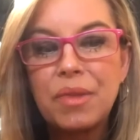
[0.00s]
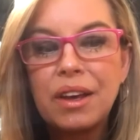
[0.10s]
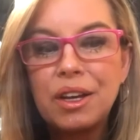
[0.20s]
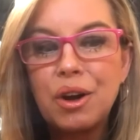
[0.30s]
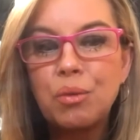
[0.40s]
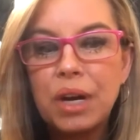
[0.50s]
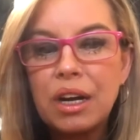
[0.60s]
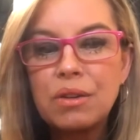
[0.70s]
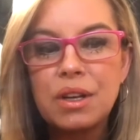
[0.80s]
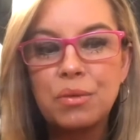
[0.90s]
you know,
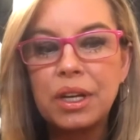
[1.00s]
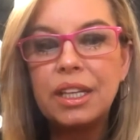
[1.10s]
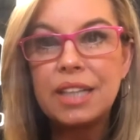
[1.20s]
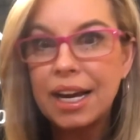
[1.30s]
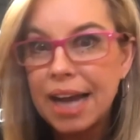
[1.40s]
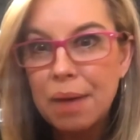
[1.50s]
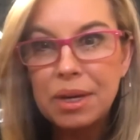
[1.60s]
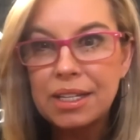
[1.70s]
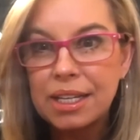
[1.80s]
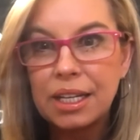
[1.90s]
Reno is a really
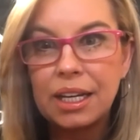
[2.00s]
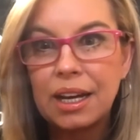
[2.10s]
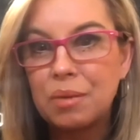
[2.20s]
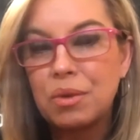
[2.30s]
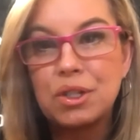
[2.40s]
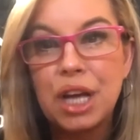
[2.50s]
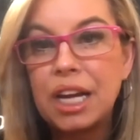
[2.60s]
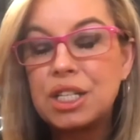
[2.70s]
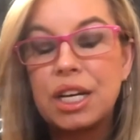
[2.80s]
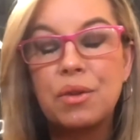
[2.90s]
dynamic city and we're
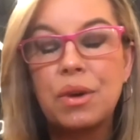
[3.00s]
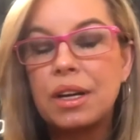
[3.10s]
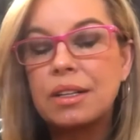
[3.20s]
changing